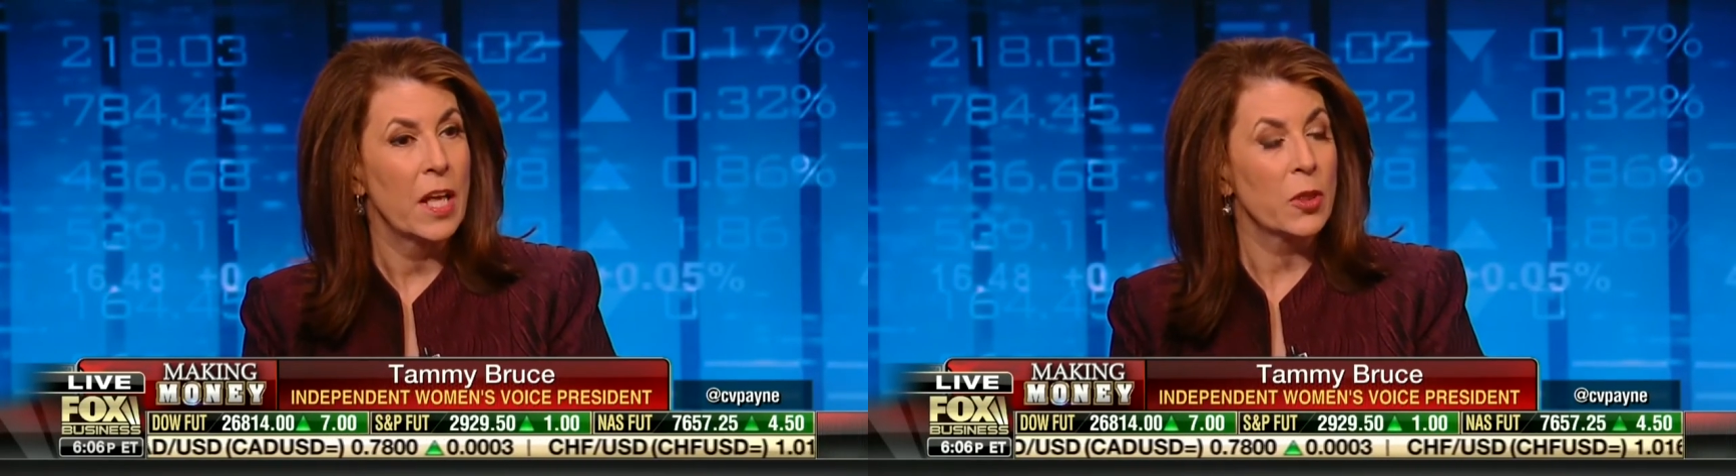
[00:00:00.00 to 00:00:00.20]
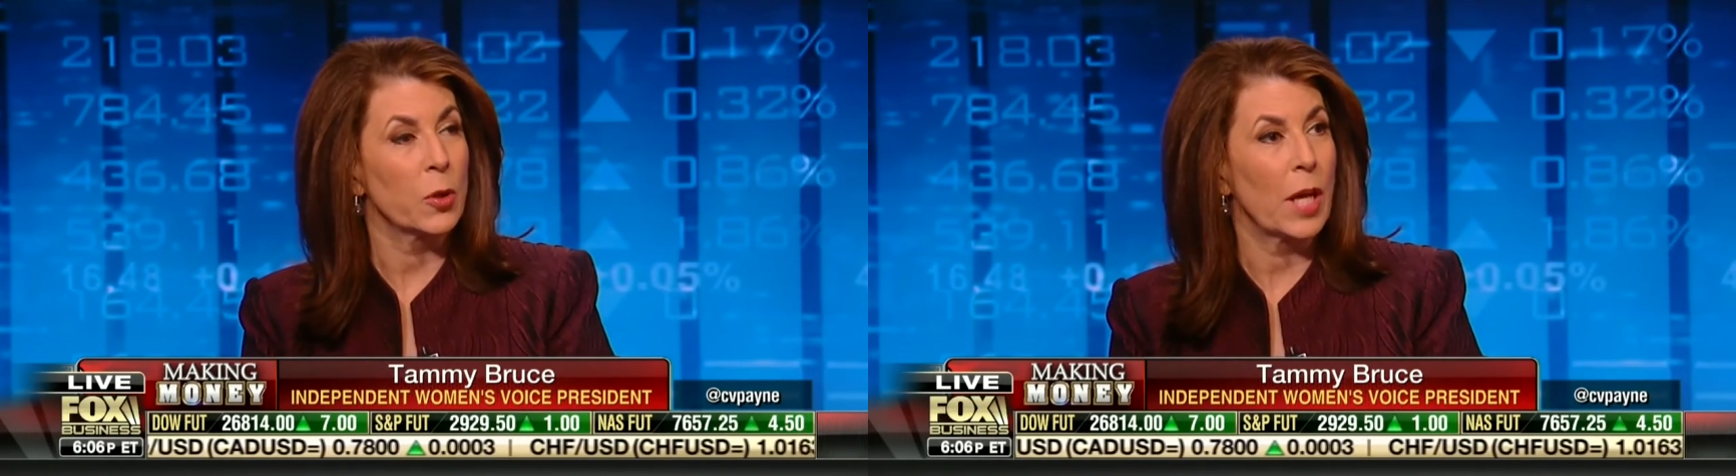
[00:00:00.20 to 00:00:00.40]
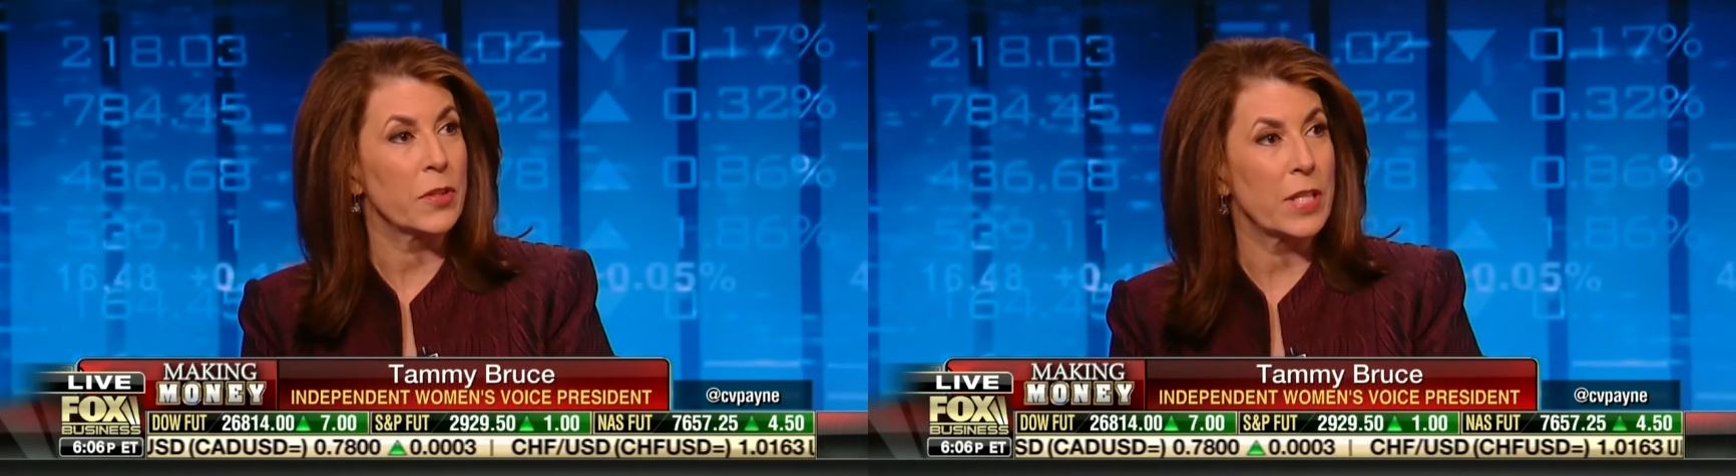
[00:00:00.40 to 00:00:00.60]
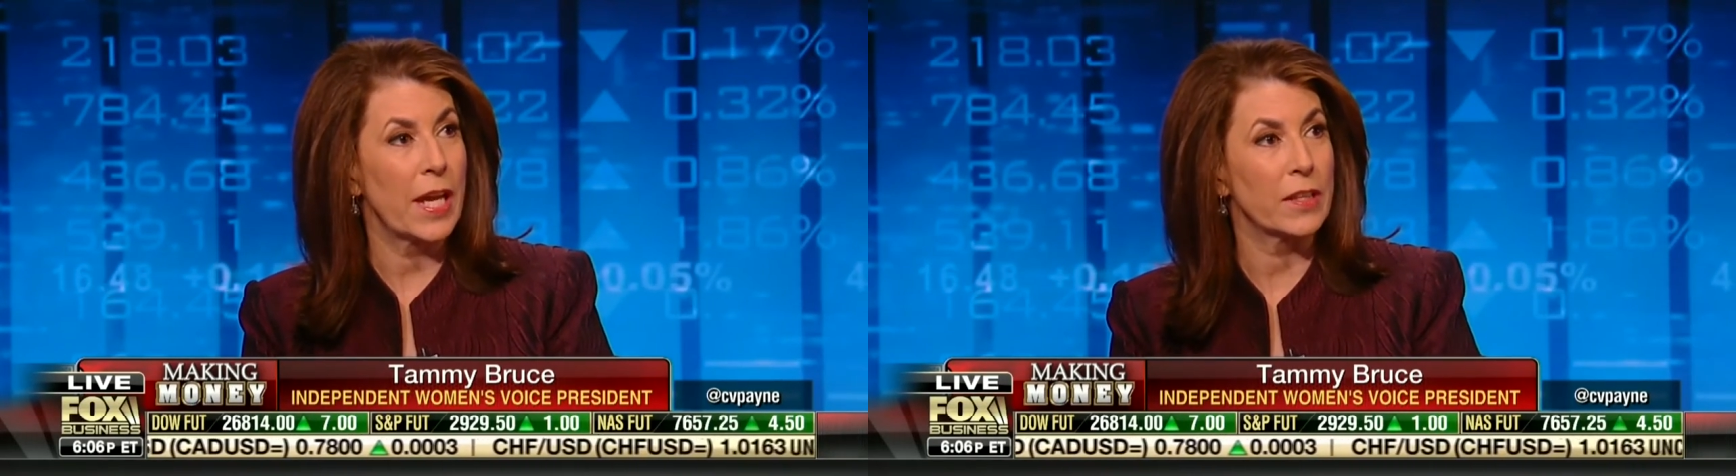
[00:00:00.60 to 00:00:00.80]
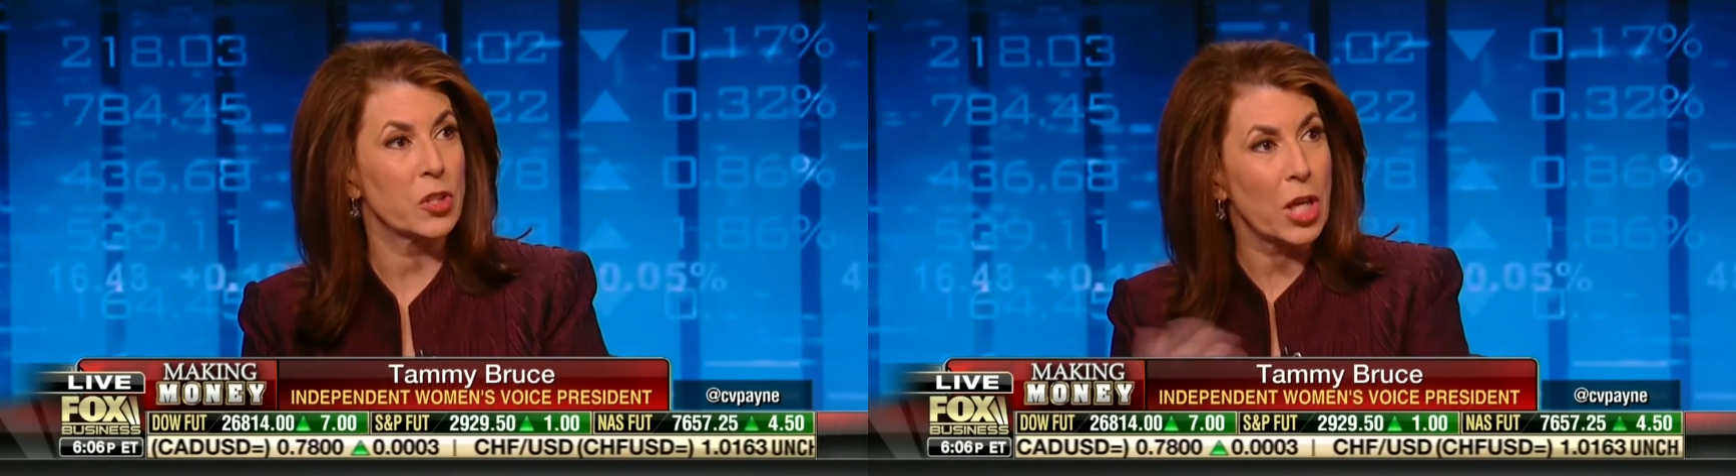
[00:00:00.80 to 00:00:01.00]
They're now
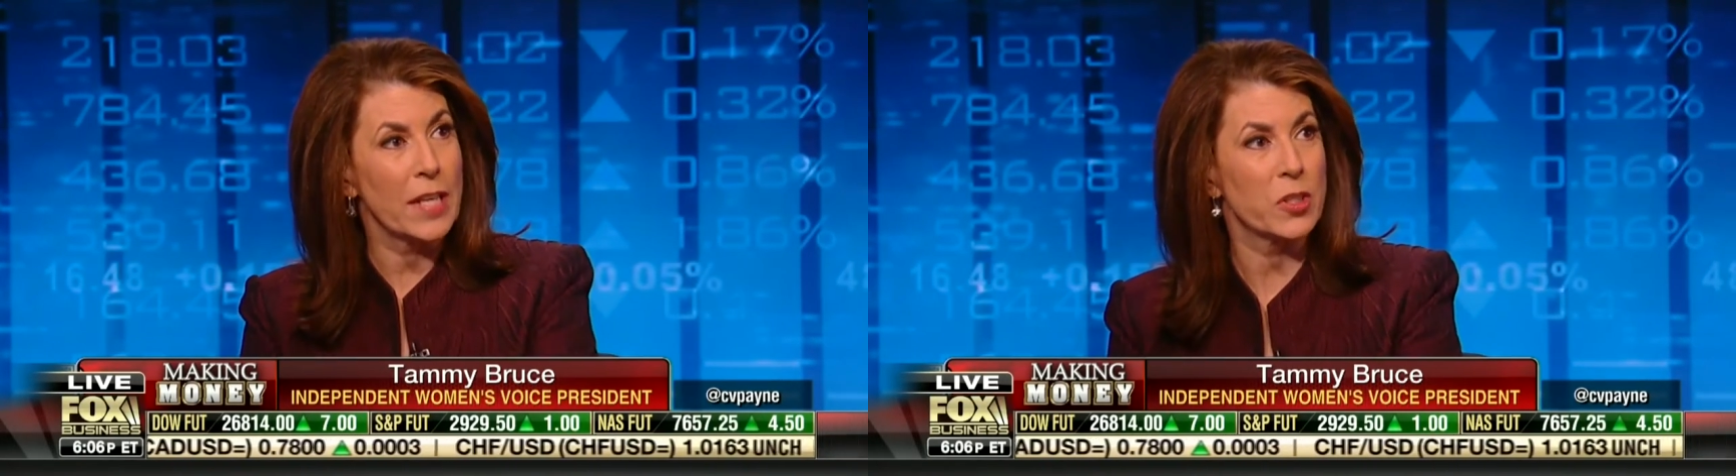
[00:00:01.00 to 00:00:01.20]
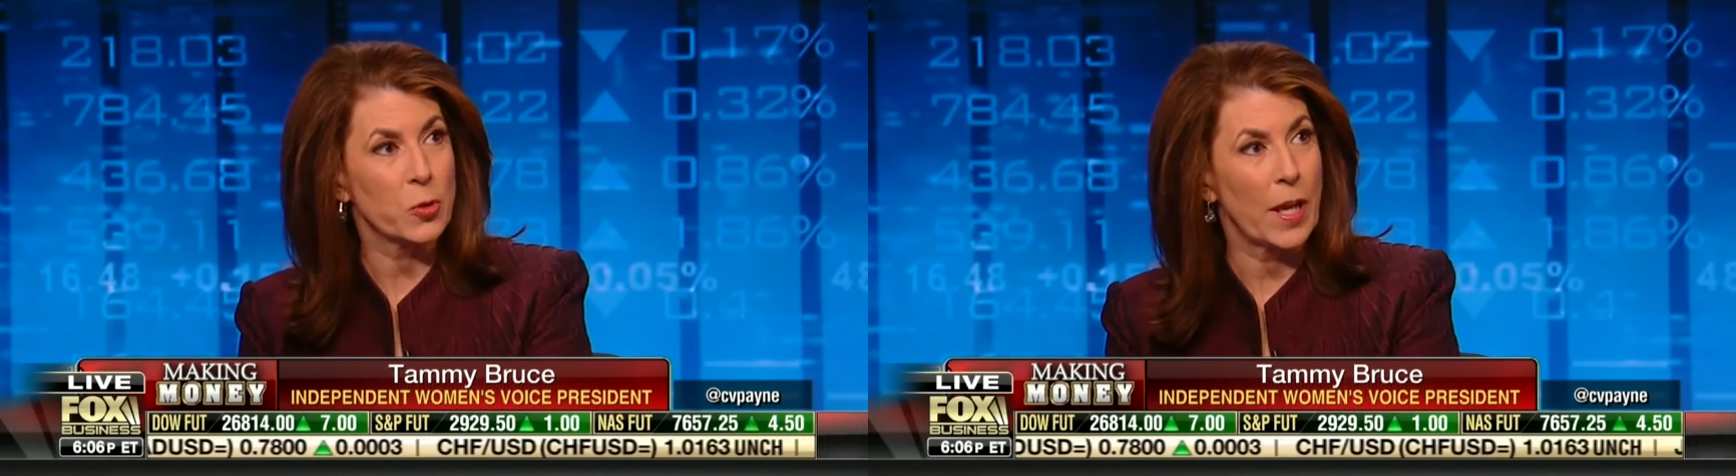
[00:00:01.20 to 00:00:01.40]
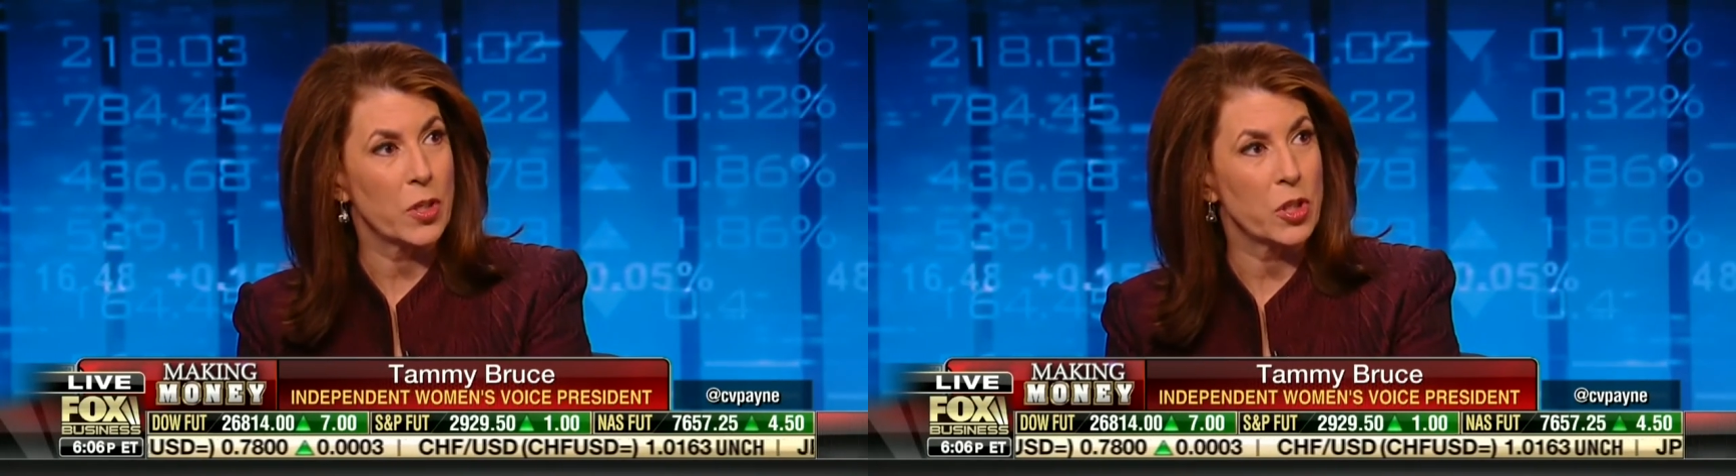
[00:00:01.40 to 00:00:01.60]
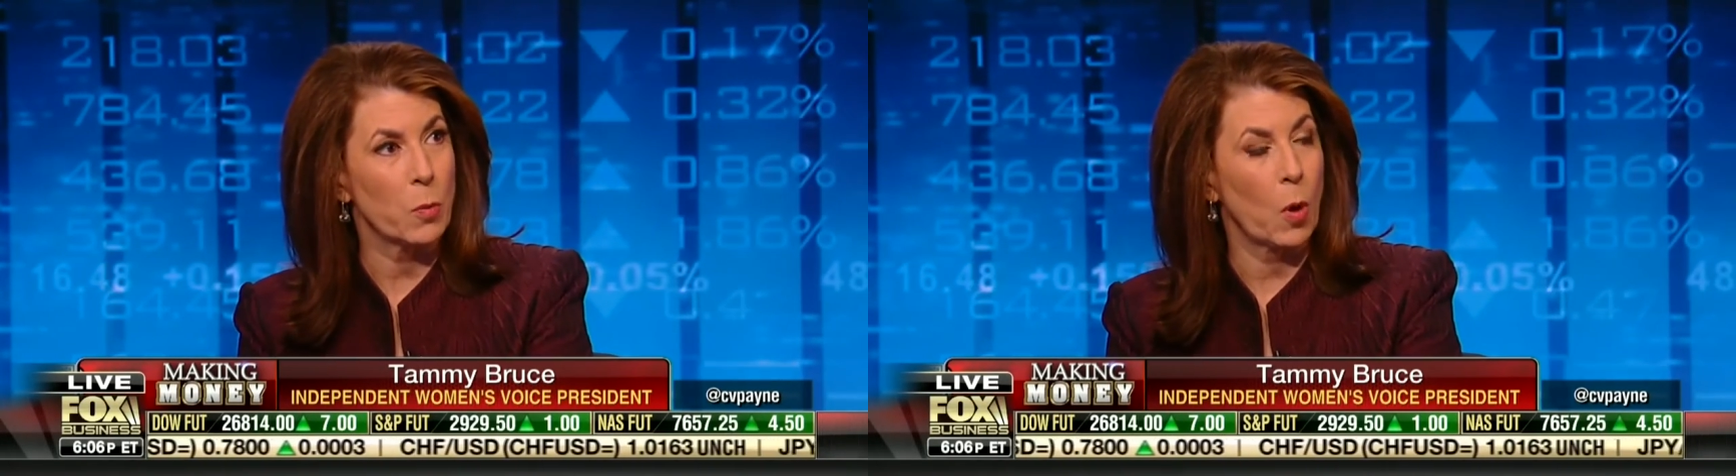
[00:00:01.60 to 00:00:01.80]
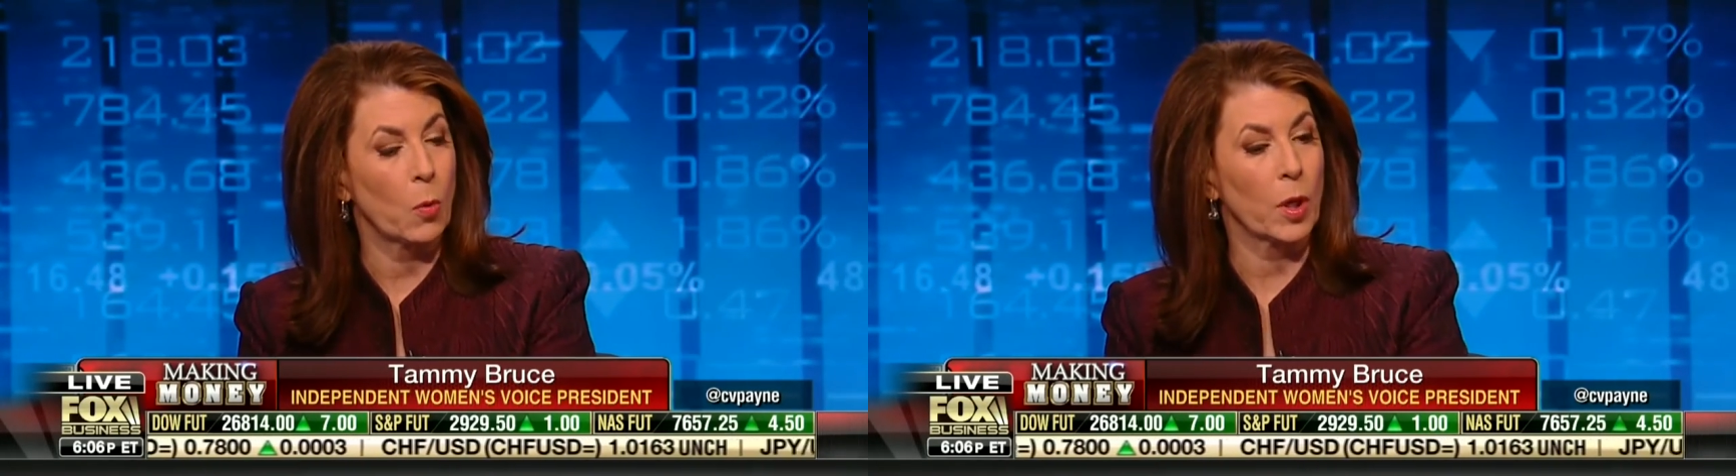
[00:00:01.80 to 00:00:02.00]
saying the China strategy
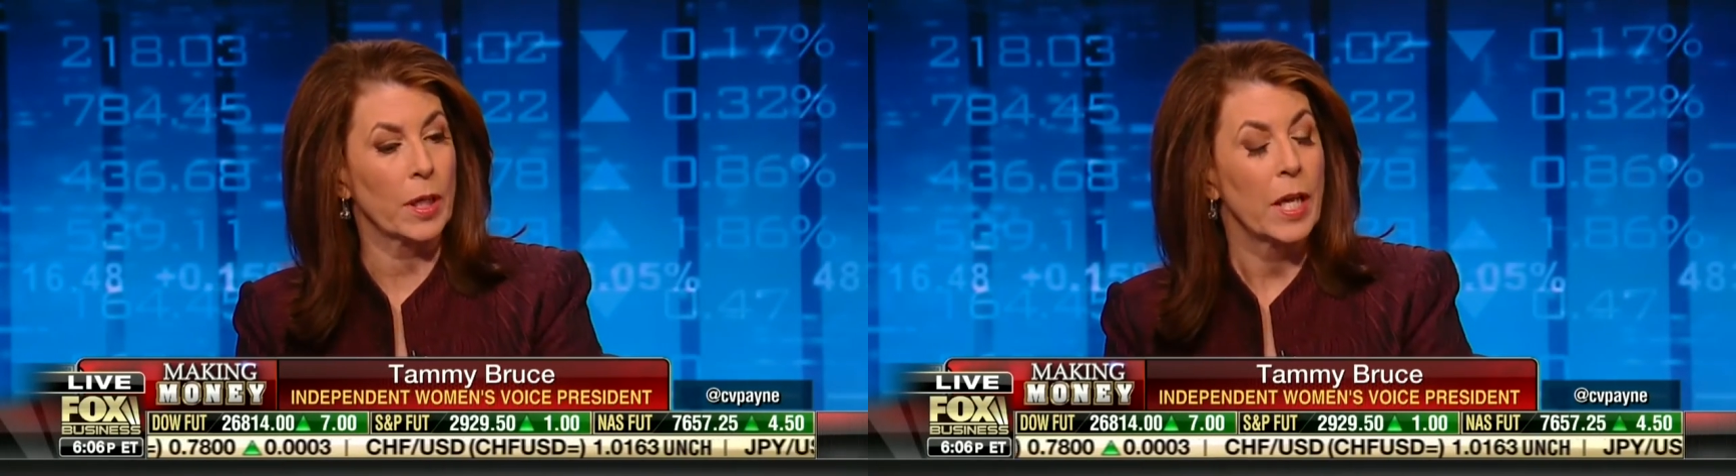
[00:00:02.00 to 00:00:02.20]
won't work.